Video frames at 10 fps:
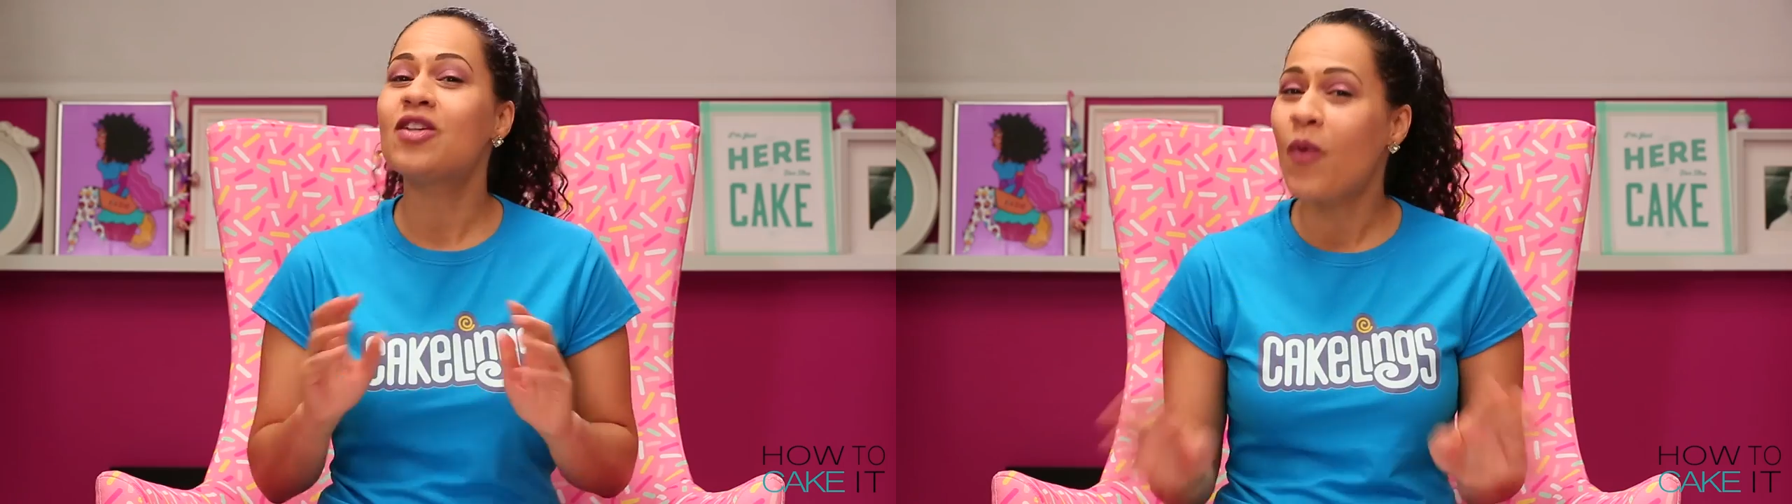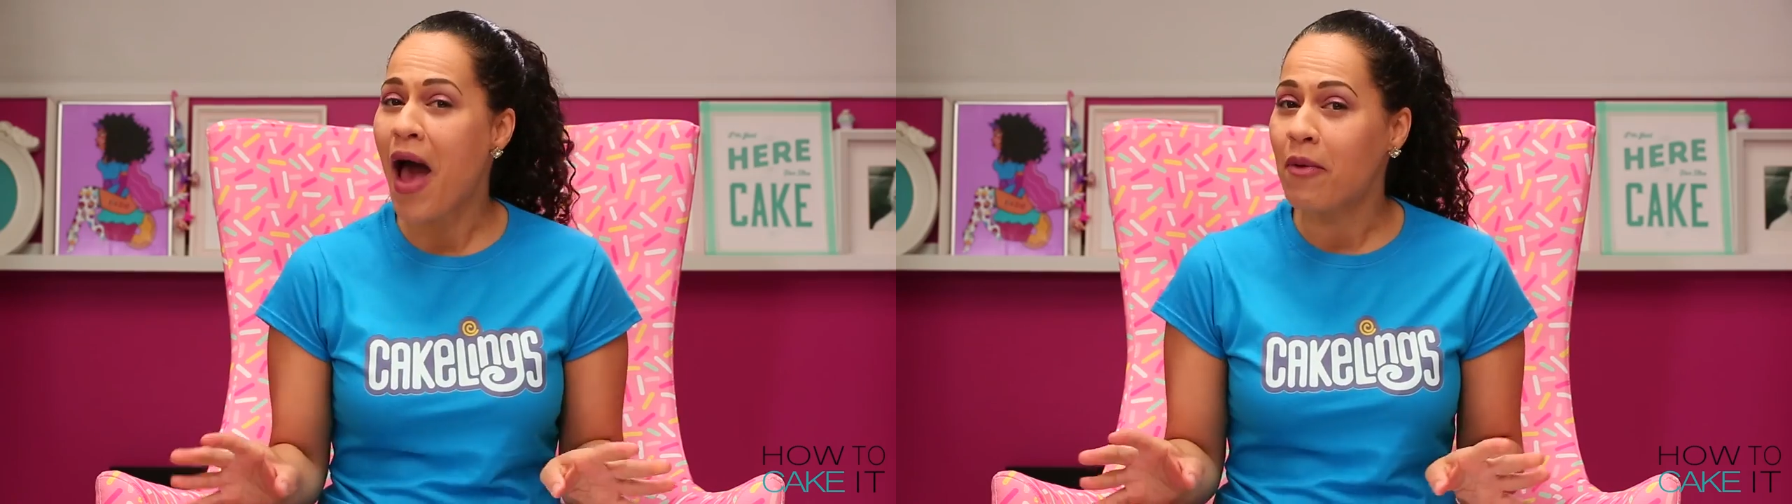
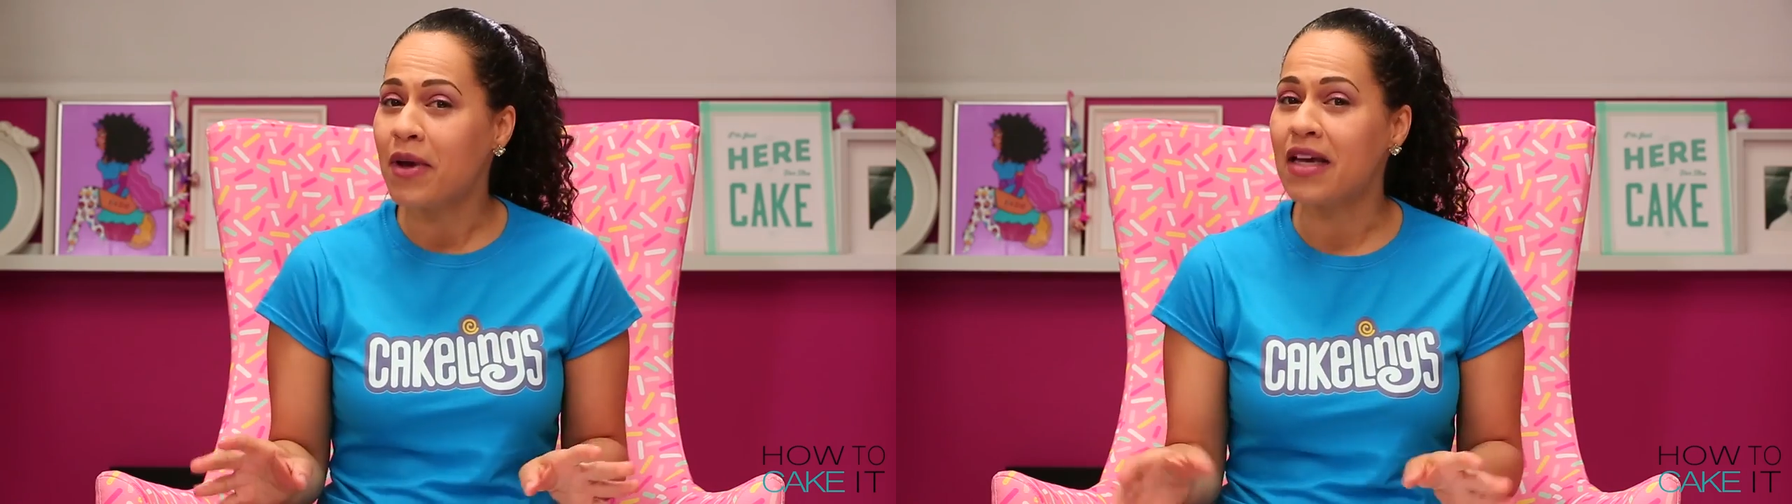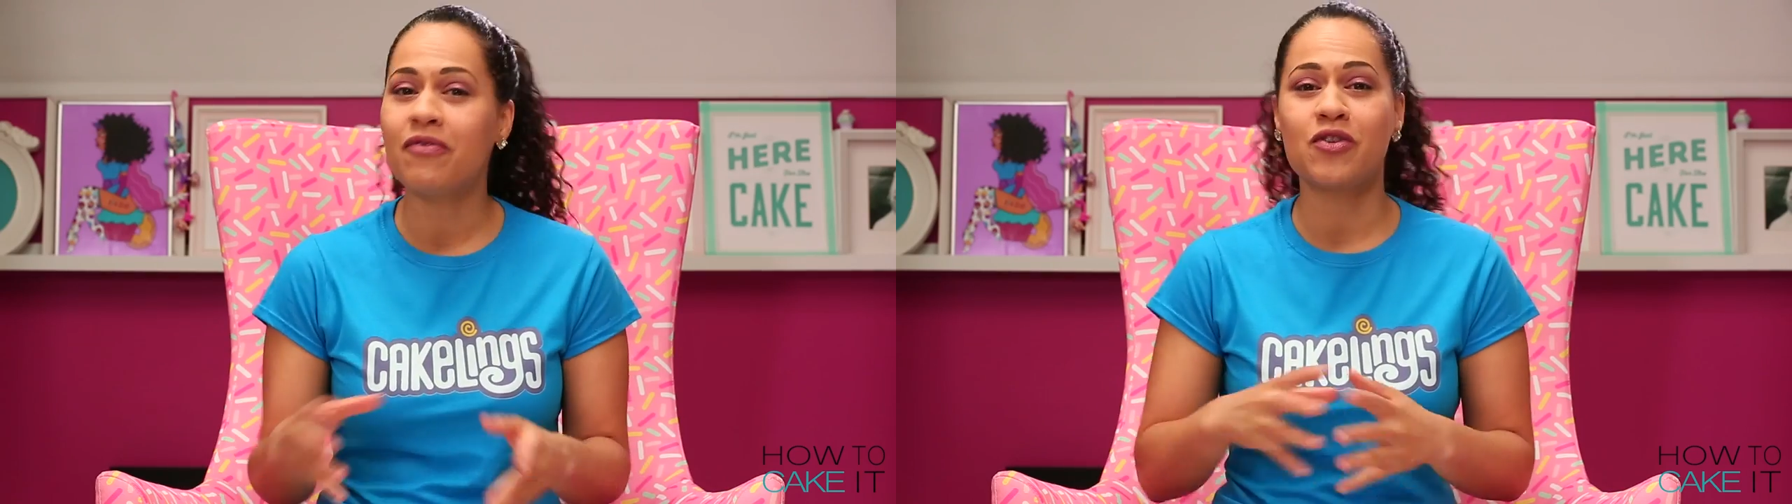to
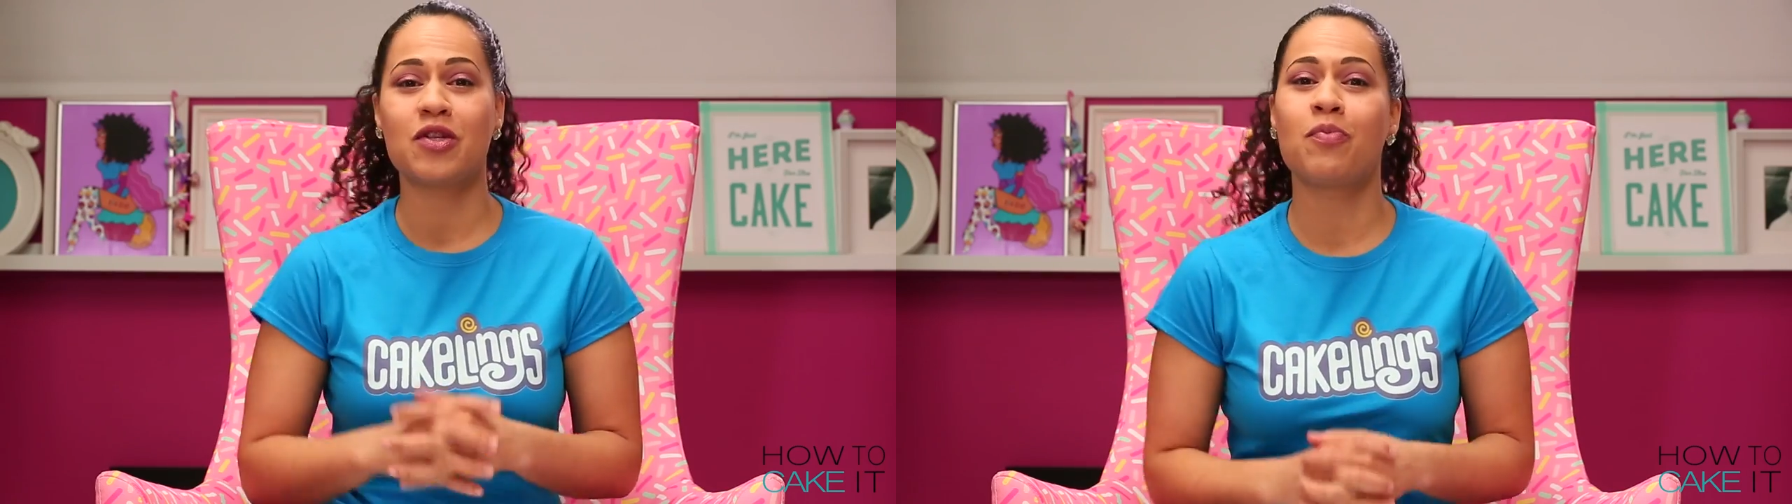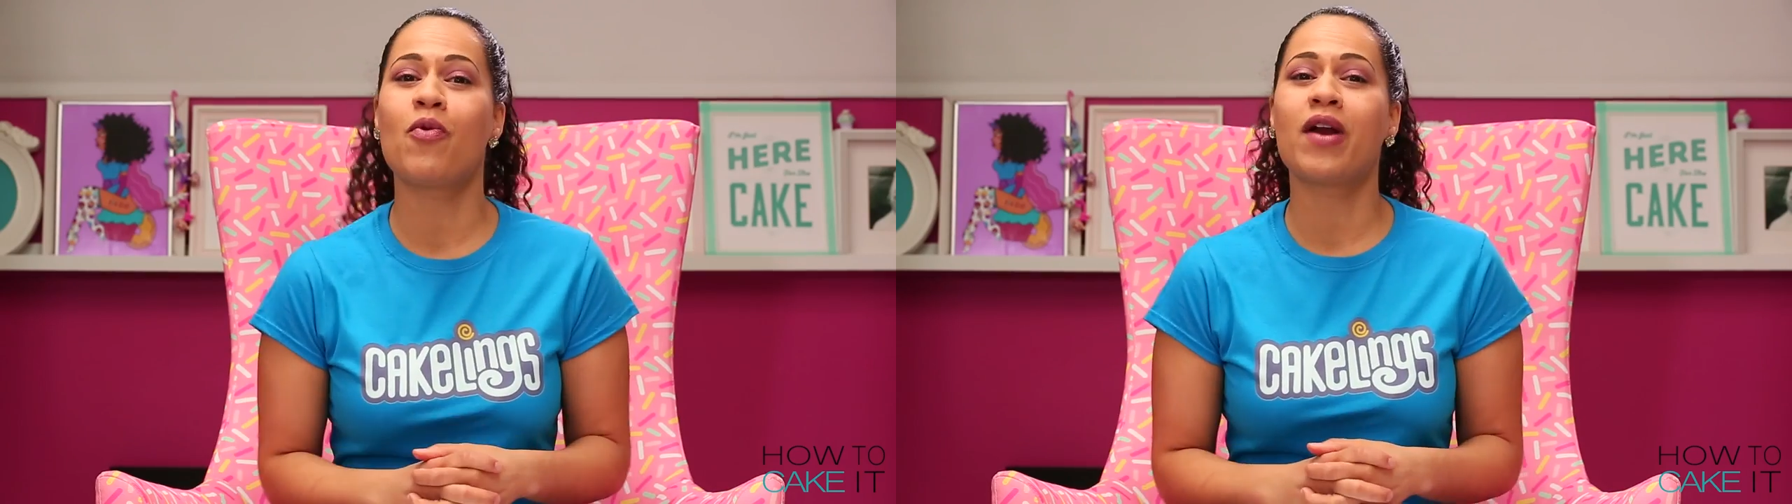WowWee for
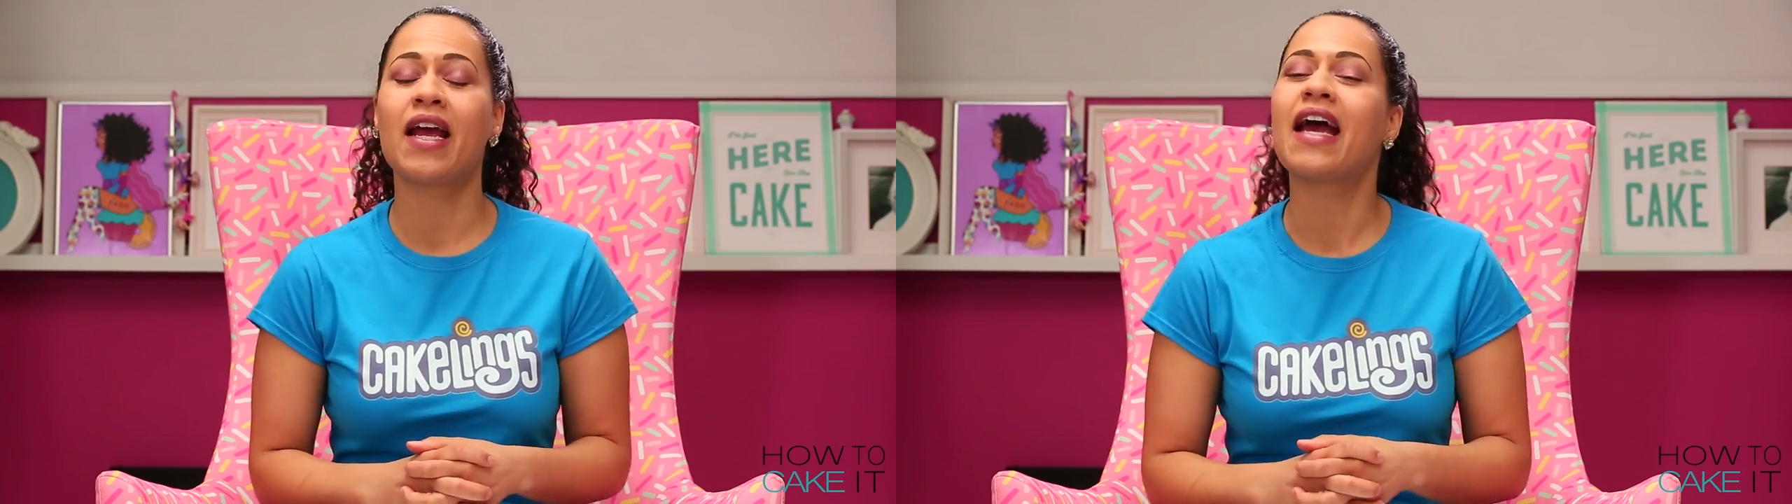supporting